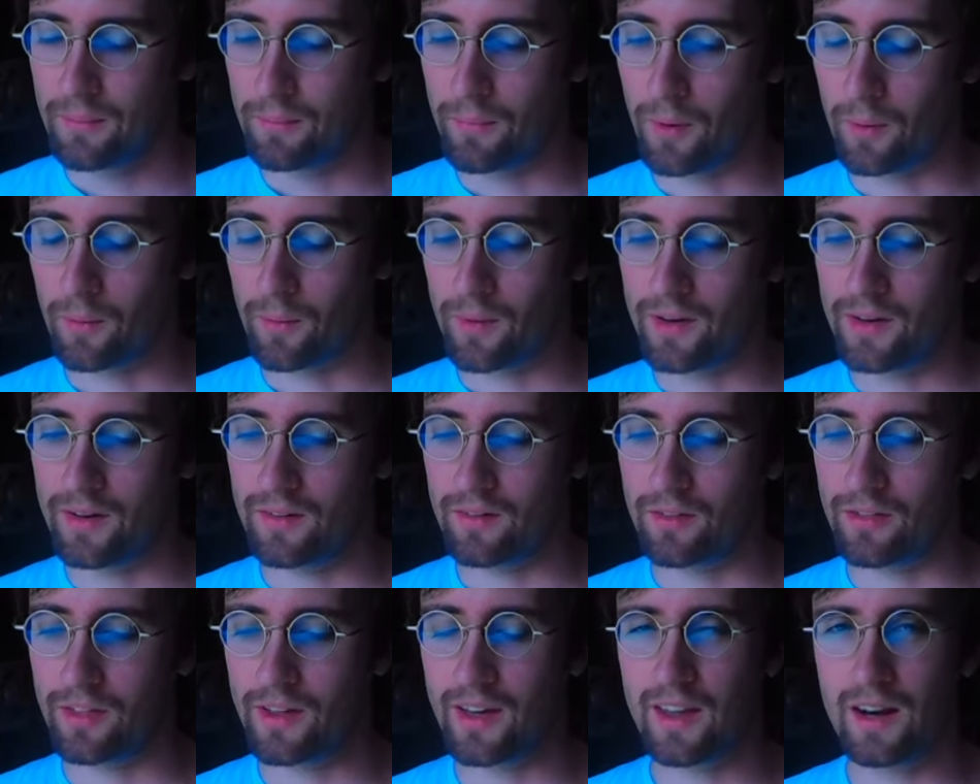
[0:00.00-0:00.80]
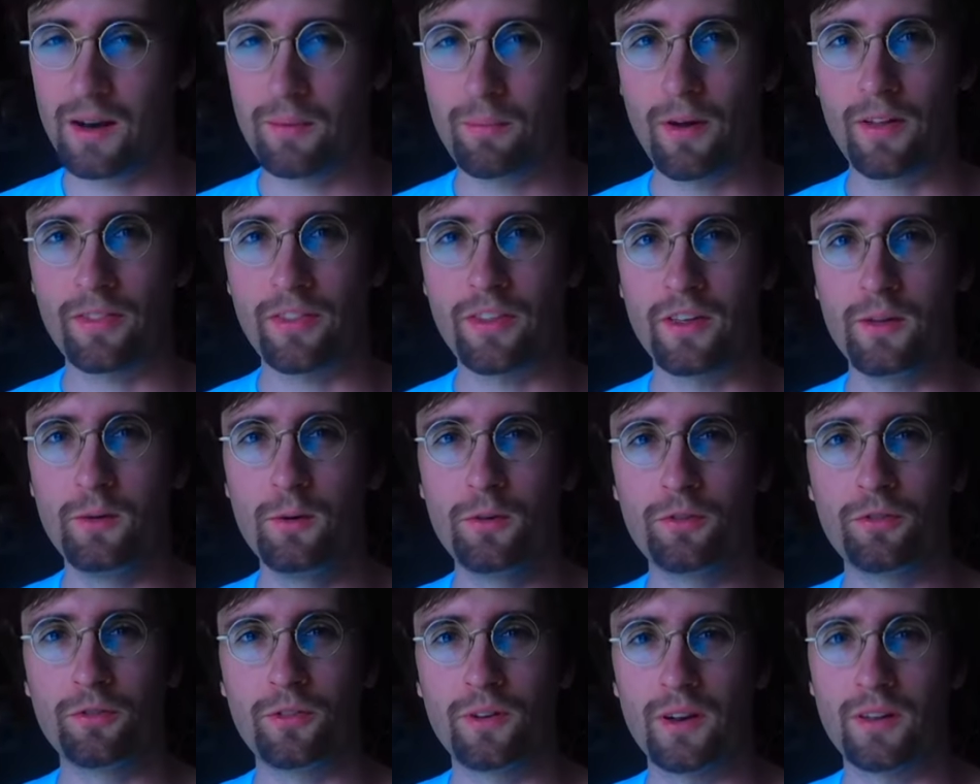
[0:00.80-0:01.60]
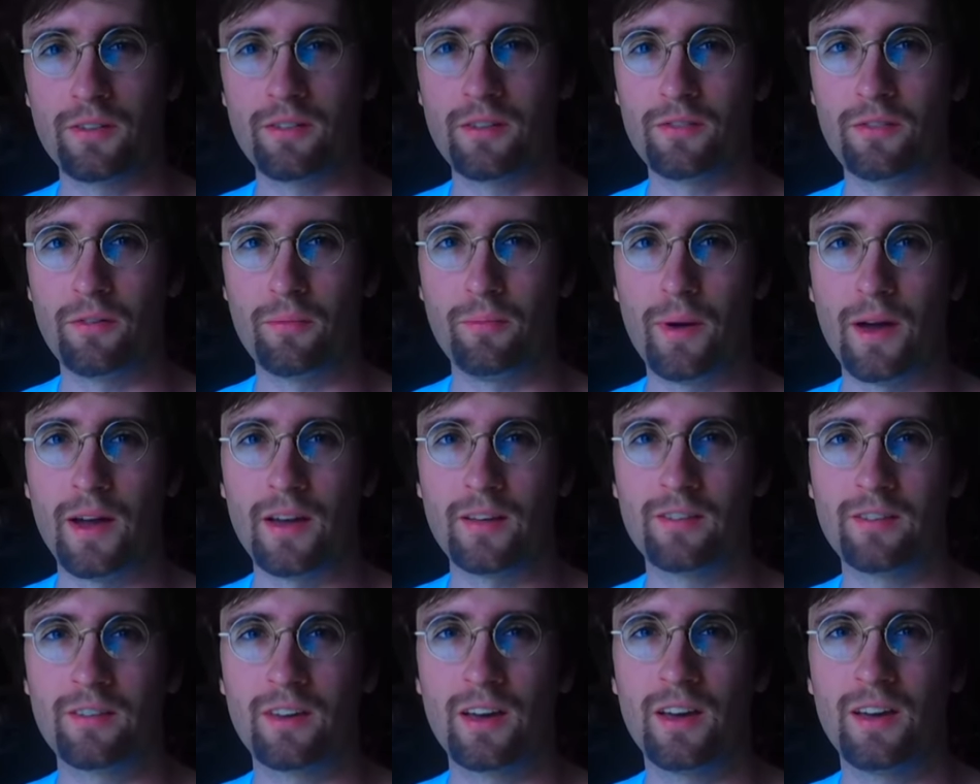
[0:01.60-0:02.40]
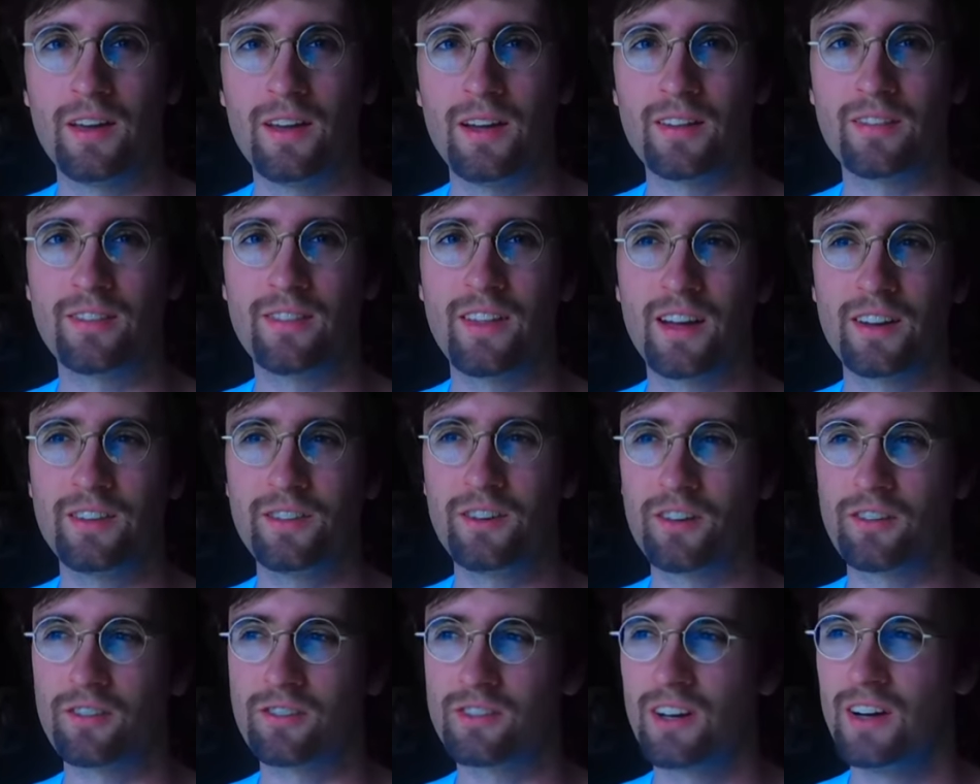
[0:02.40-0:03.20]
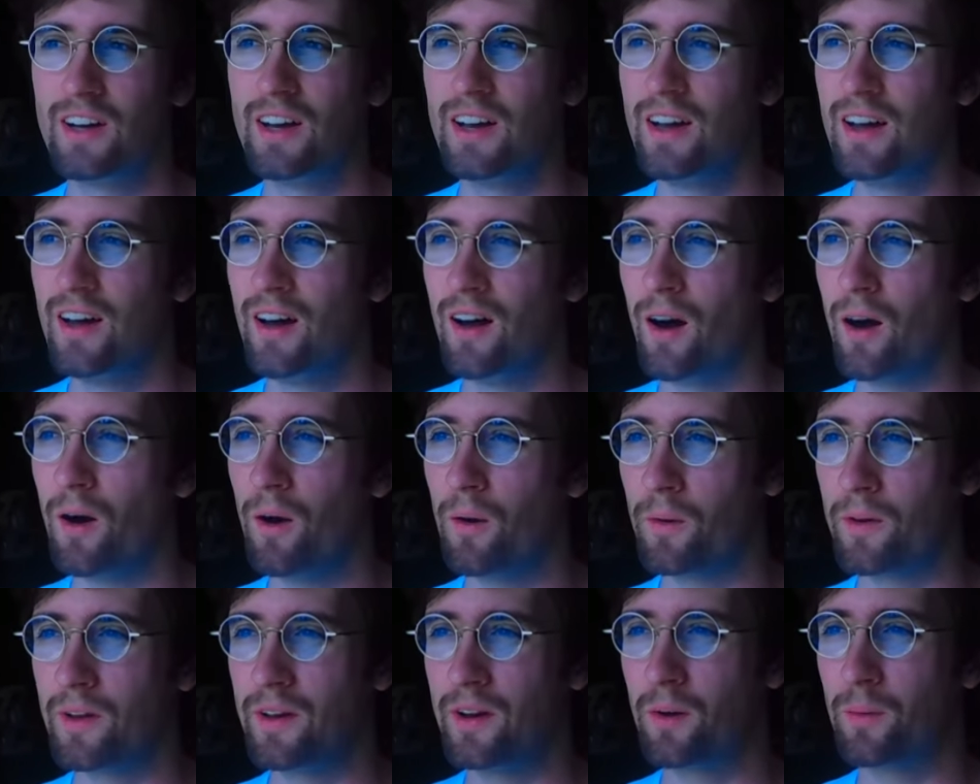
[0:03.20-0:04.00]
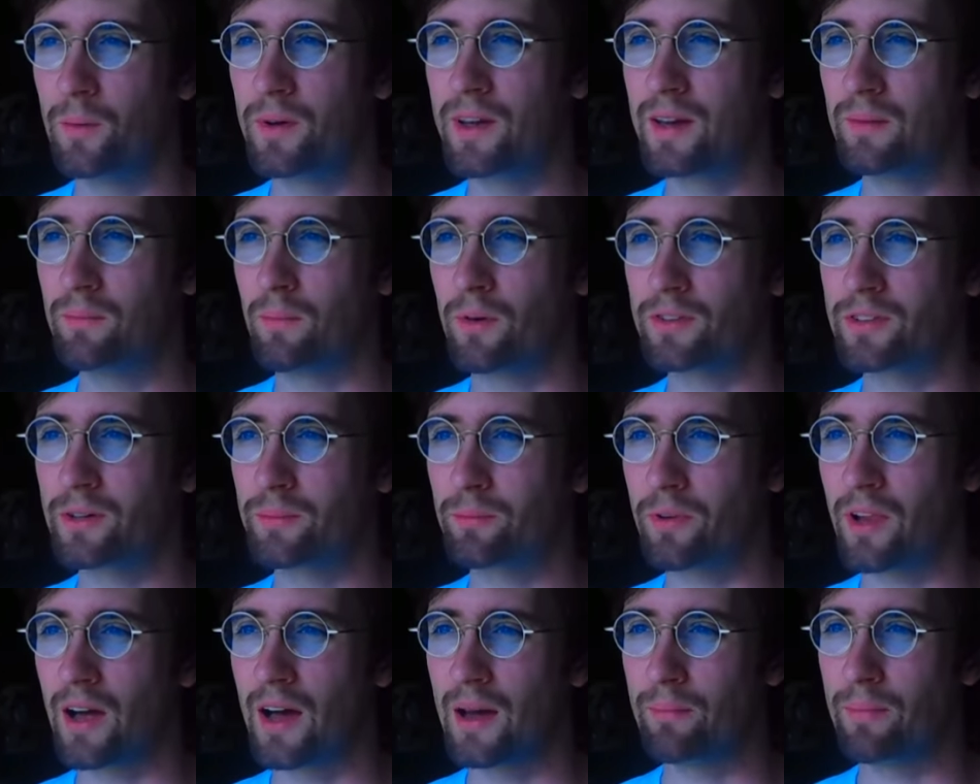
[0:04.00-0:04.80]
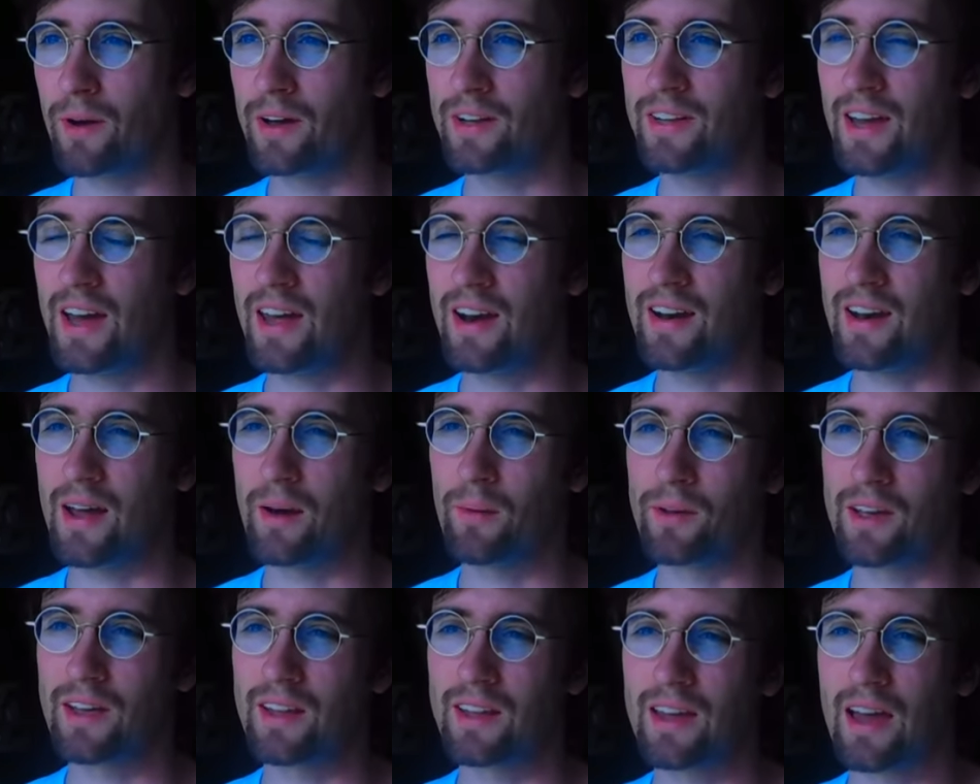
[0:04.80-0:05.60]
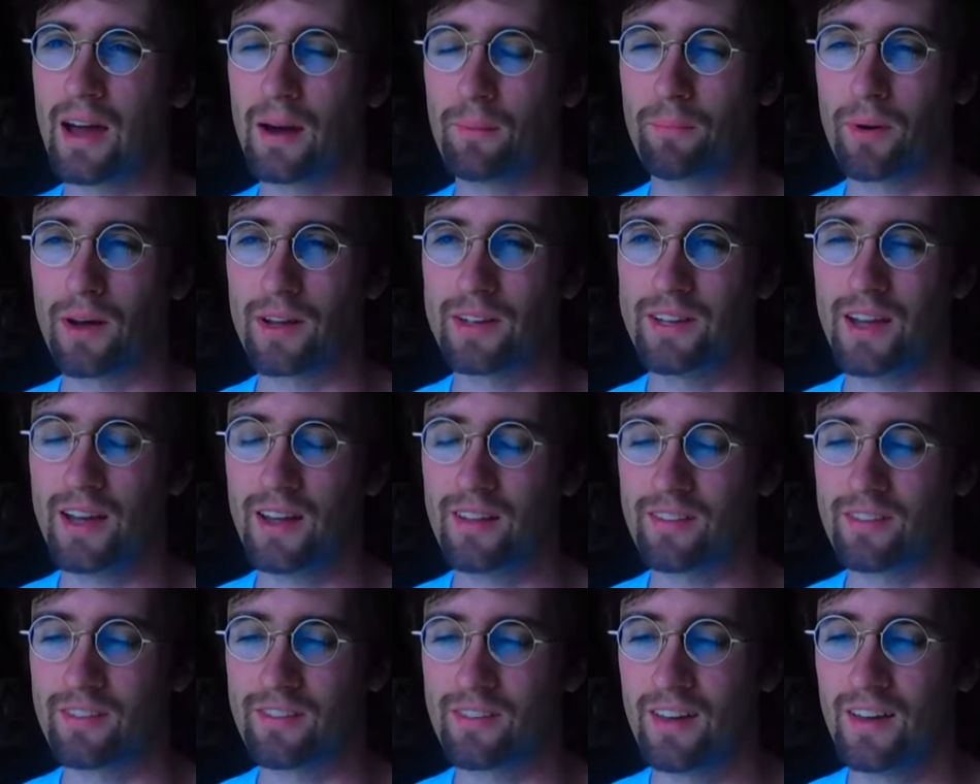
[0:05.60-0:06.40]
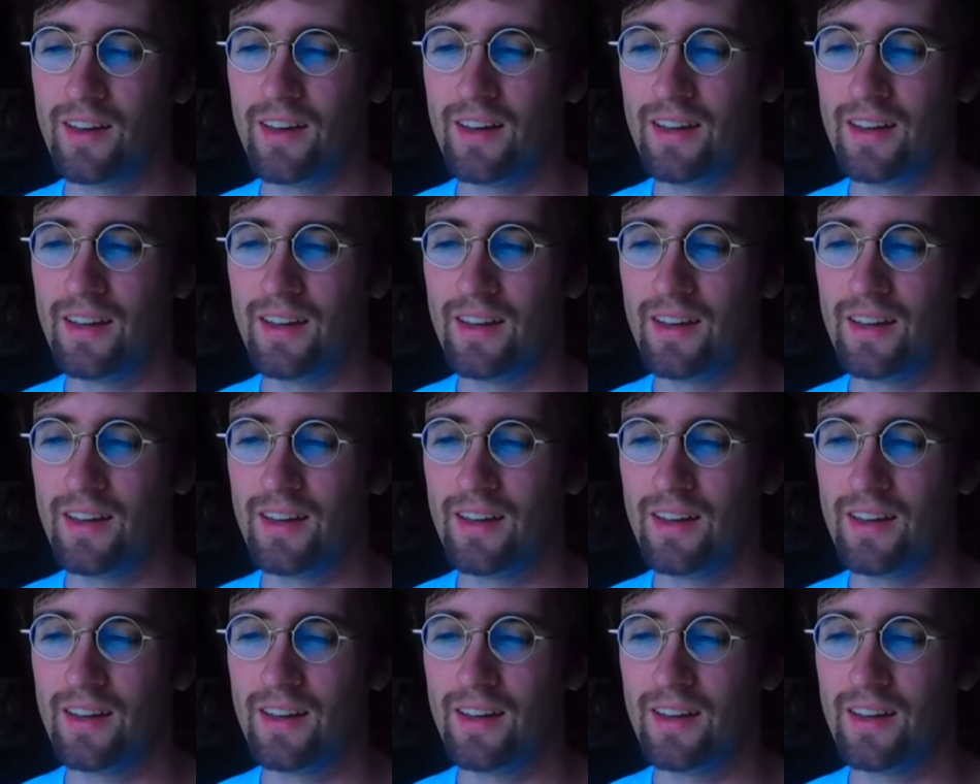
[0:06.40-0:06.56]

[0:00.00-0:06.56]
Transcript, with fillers: but when you're thinking about the usefulness of a base, it's not just, oh, you know, we can multiply it by ten, and now we can count by tens.